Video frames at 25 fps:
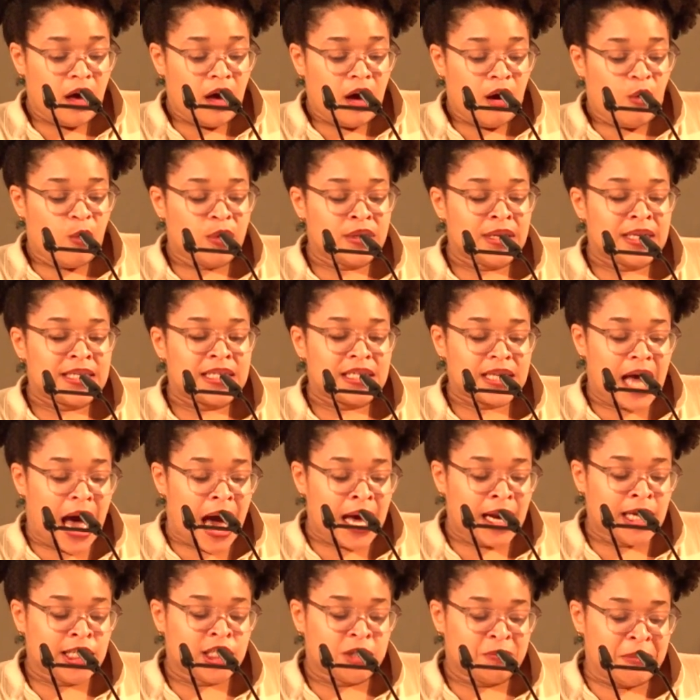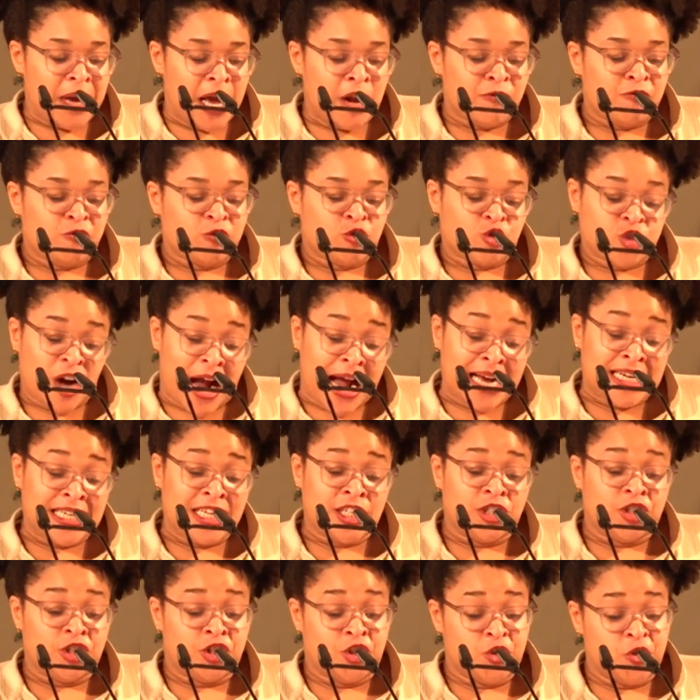When the Scottish man tried to
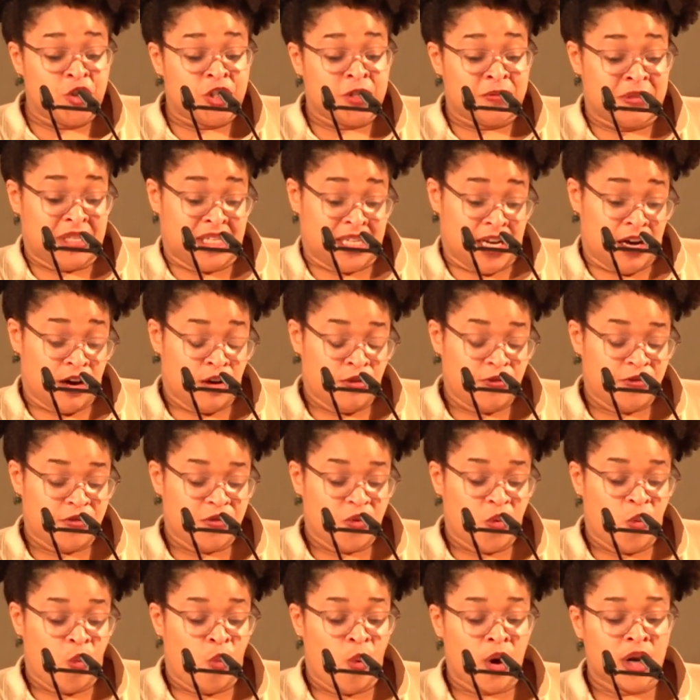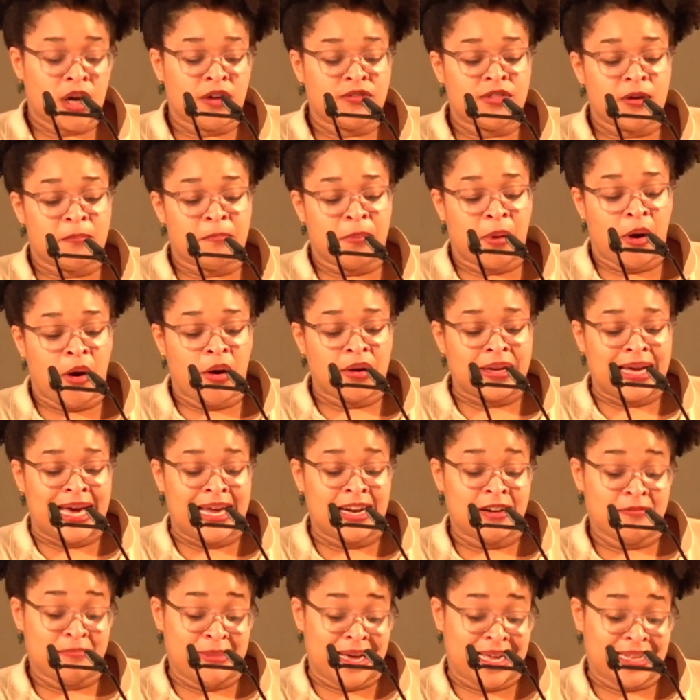introduce himself, one of the
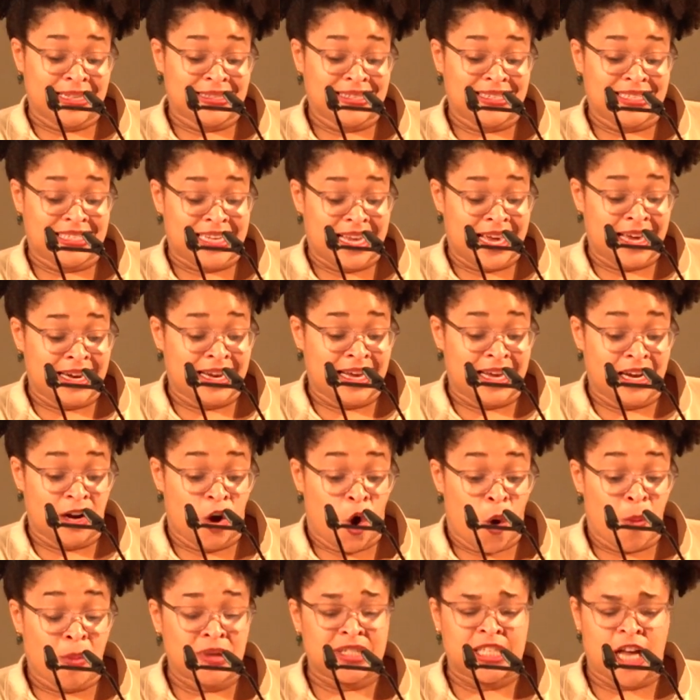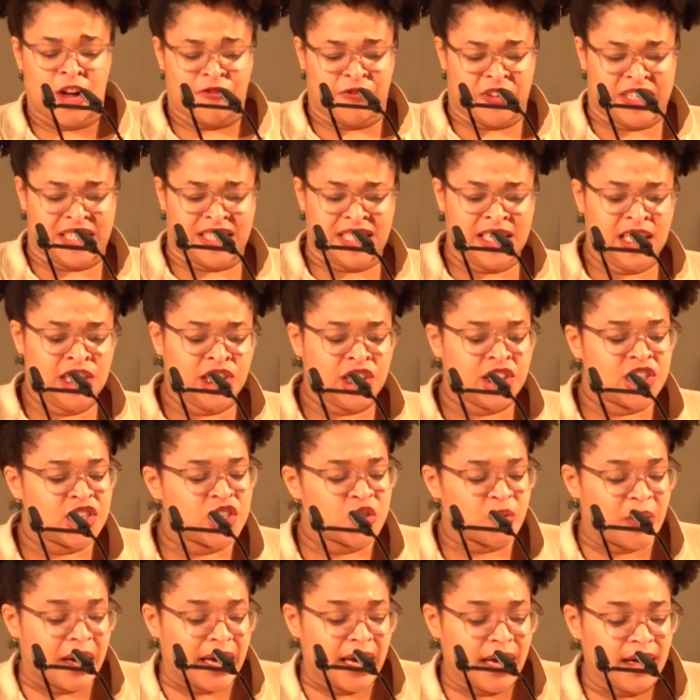bald-headed men said in almost a
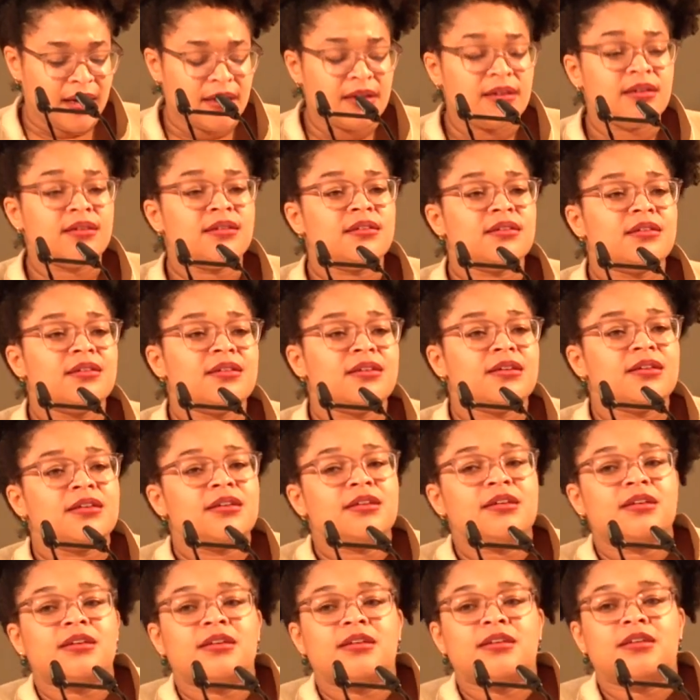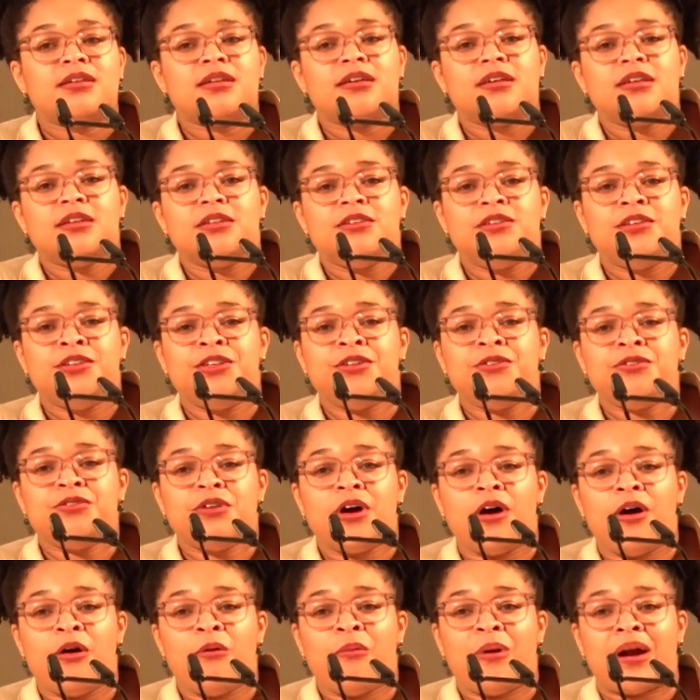facetious way, "Do you
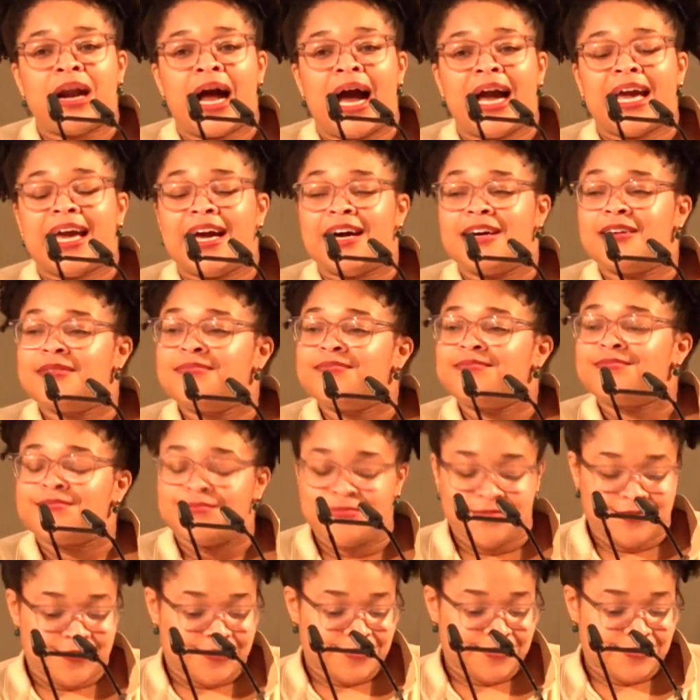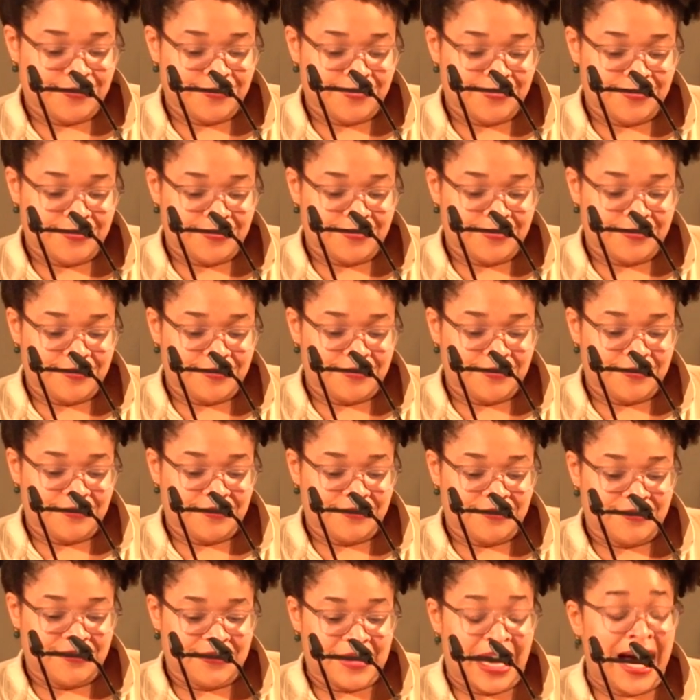know what I am?
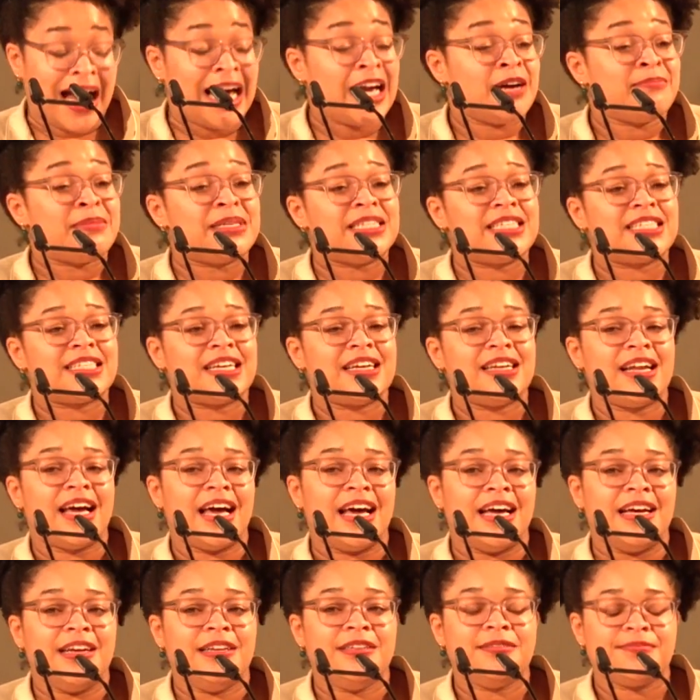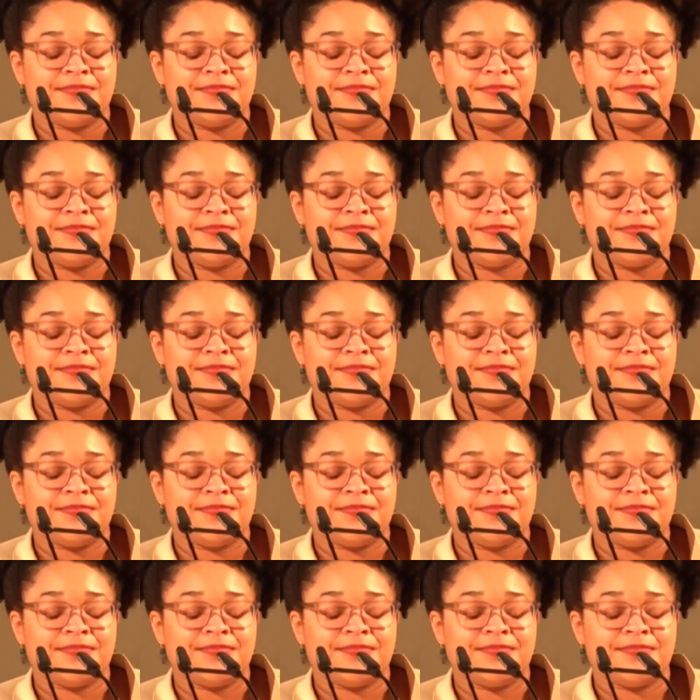I am a skinhead."